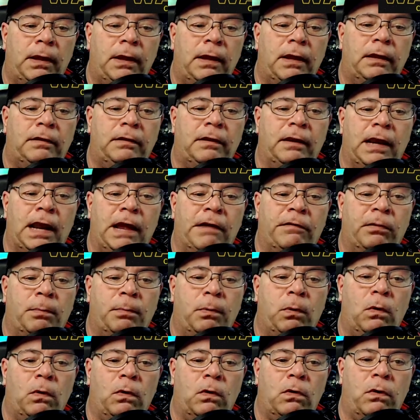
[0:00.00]
It didn't have the
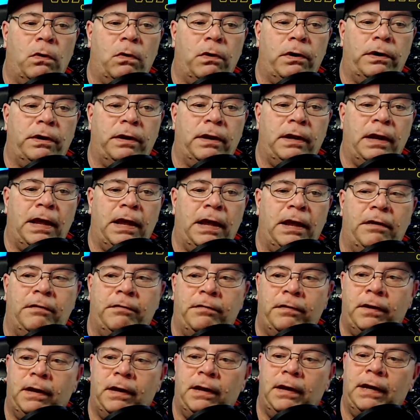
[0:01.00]
pull cord, didn't have
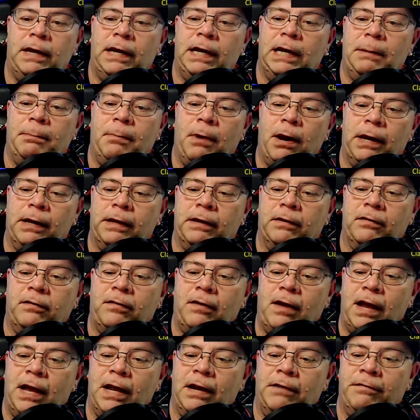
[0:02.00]
anybody
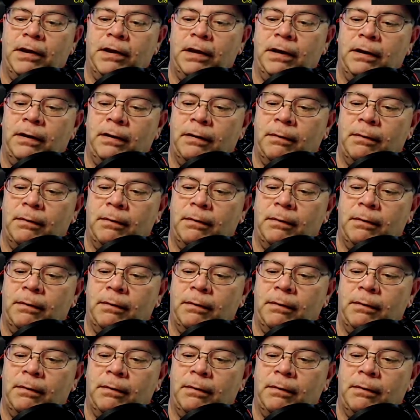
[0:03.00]
inside of it,